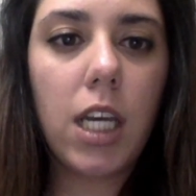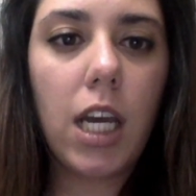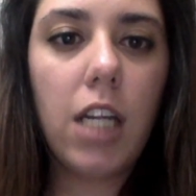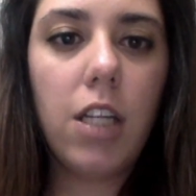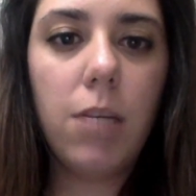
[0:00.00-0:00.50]

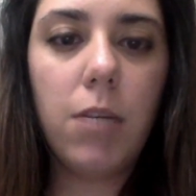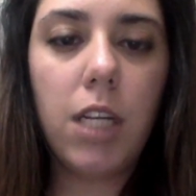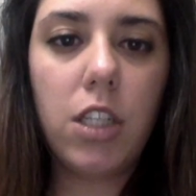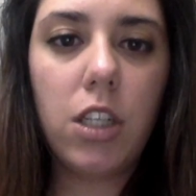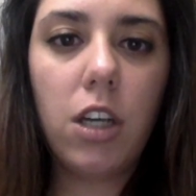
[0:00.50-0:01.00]
an
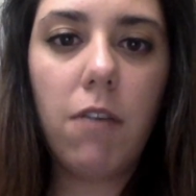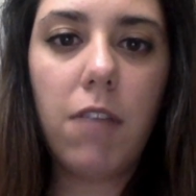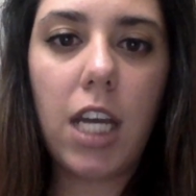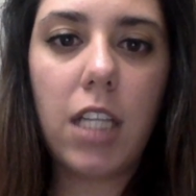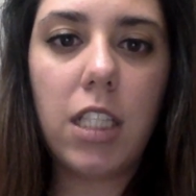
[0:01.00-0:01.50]
elimination of
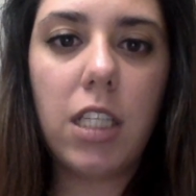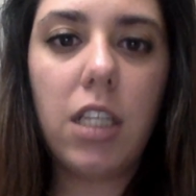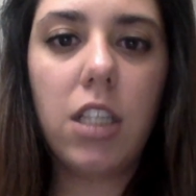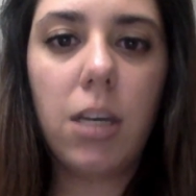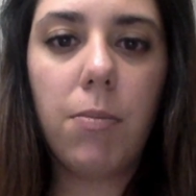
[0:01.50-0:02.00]
the
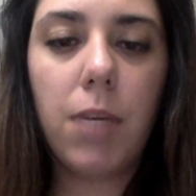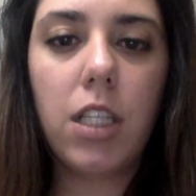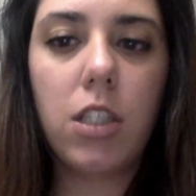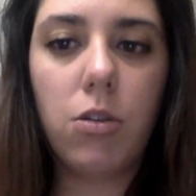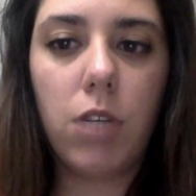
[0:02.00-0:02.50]

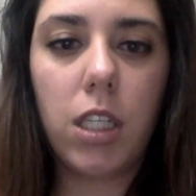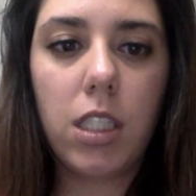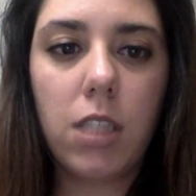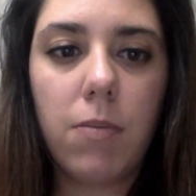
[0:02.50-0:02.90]
anti-dumping duties.